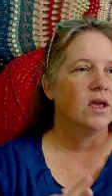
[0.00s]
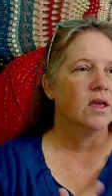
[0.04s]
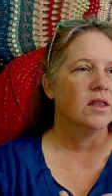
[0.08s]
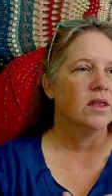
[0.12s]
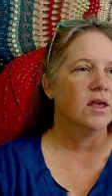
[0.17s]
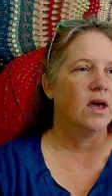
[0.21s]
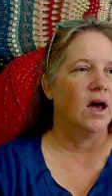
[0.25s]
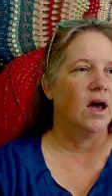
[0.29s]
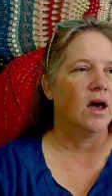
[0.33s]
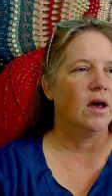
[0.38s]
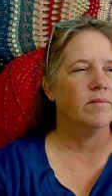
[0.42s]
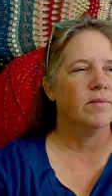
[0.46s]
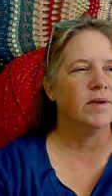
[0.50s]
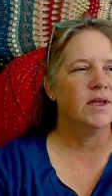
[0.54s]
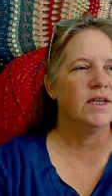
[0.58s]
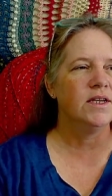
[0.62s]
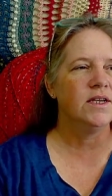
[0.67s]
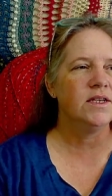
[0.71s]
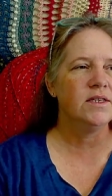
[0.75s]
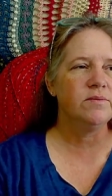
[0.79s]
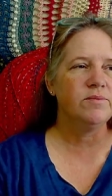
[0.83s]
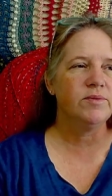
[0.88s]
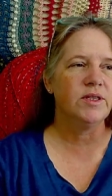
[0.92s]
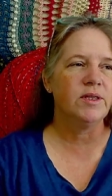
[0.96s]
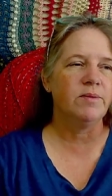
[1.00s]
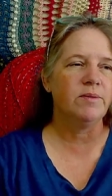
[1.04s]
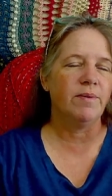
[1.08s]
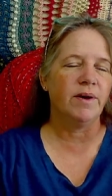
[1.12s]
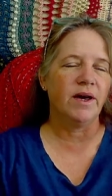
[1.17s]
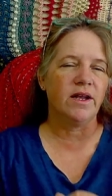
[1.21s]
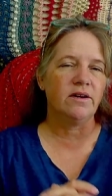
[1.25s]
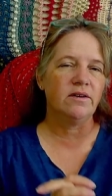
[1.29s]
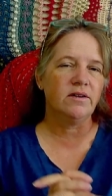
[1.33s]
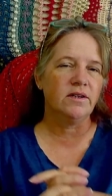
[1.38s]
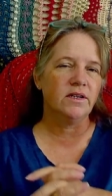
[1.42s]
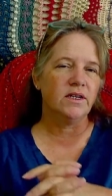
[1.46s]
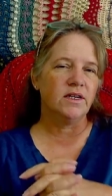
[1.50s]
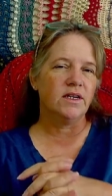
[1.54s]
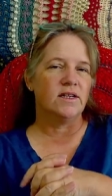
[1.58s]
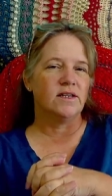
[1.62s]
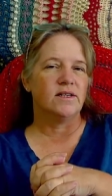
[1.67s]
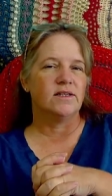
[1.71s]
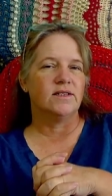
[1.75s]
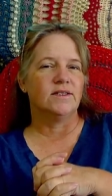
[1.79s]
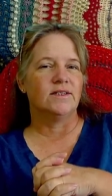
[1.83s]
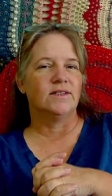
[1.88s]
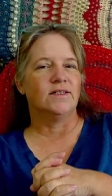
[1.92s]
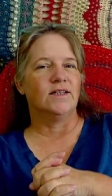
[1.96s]
Um, it doesn't put the pattern in
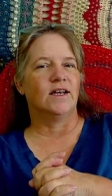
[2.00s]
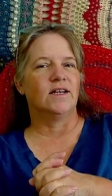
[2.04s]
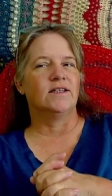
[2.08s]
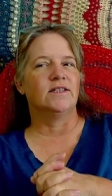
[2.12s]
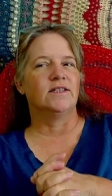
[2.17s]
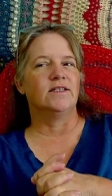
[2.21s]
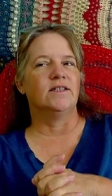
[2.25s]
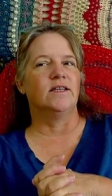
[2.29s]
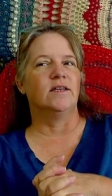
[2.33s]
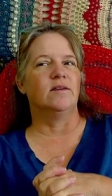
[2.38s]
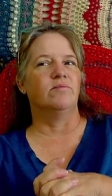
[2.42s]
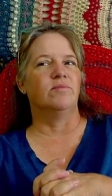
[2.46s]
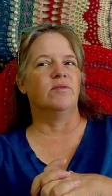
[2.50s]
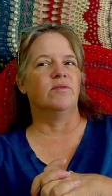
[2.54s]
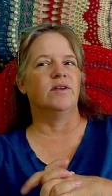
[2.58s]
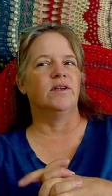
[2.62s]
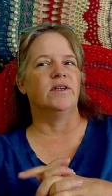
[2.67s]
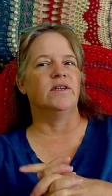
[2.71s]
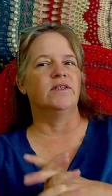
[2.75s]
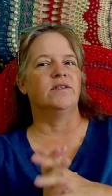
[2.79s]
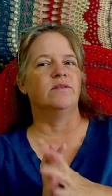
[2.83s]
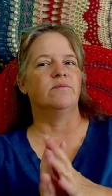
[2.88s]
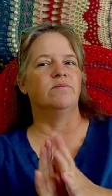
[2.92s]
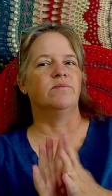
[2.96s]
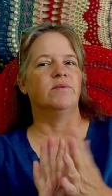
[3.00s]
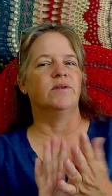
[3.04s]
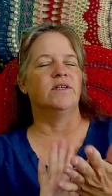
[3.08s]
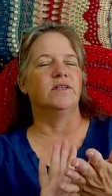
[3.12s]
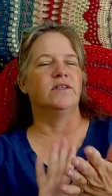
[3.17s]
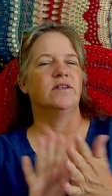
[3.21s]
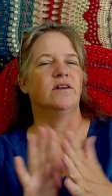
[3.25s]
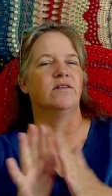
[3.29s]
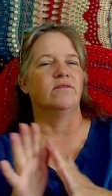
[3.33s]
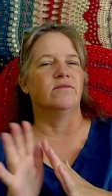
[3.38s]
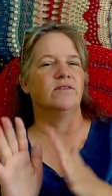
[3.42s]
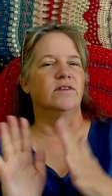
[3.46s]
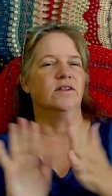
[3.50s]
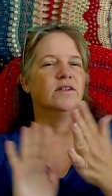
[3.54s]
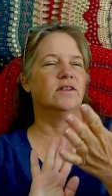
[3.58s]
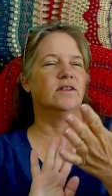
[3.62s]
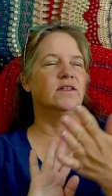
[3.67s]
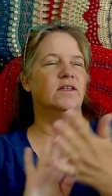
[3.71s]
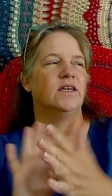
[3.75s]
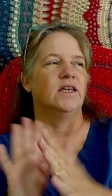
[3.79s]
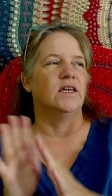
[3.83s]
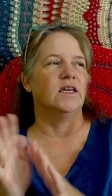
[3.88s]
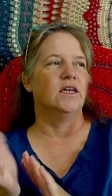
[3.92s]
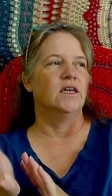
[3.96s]
the exact same place, but it
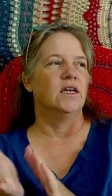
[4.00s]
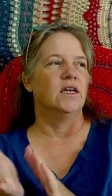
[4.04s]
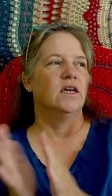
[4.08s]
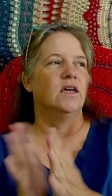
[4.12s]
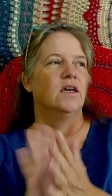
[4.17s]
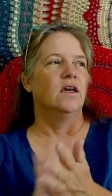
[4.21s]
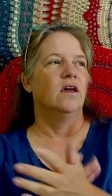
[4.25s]
definitely